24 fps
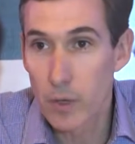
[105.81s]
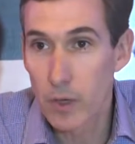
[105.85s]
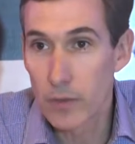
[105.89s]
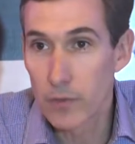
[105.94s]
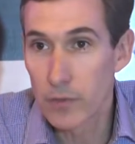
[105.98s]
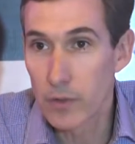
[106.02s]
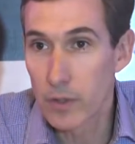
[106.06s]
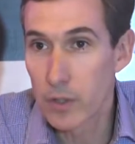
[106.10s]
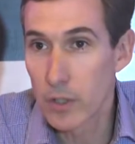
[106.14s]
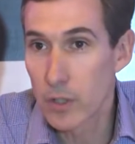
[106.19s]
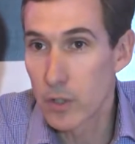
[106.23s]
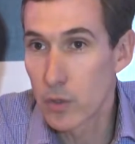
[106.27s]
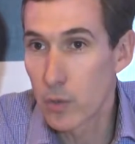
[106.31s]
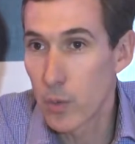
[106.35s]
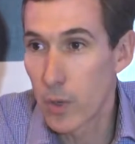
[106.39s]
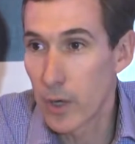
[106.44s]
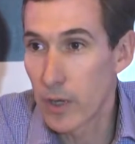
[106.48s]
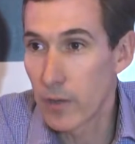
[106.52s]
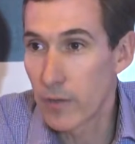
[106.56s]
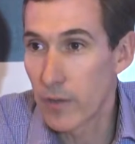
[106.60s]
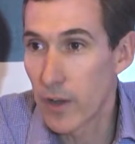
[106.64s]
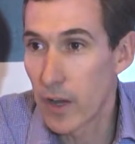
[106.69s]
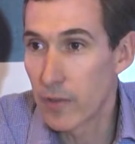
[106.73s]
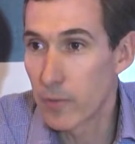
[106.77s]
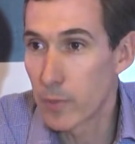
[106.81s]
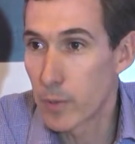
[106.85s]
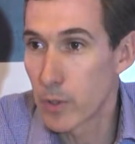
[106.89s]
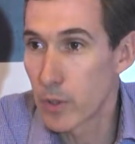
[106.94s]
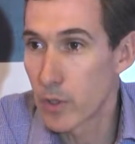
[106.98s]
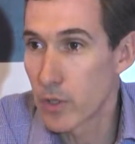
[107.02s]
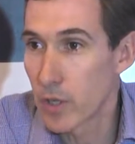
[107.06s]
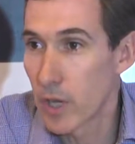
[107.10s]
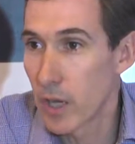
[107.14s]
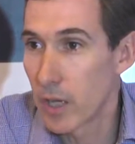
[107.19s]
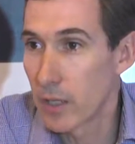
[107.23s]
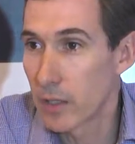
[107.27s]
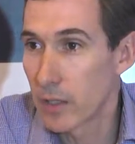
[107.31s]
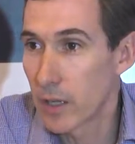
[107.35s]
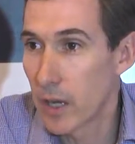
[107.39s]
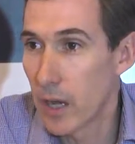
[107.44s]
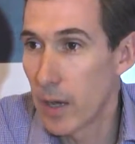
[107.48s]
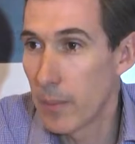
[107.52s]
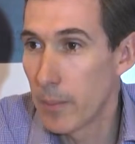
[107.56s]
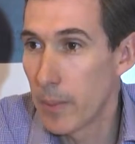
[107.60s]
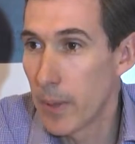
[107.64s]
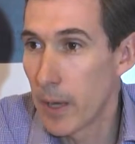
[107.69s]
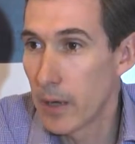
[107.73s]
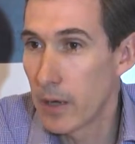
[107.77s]
roughly twenty-five percent
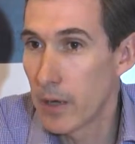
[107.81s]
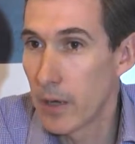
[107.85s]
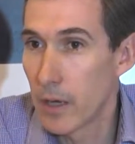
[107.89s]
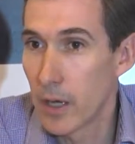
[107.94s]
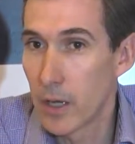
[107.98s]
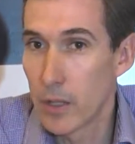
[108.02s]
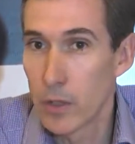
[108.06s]
compounded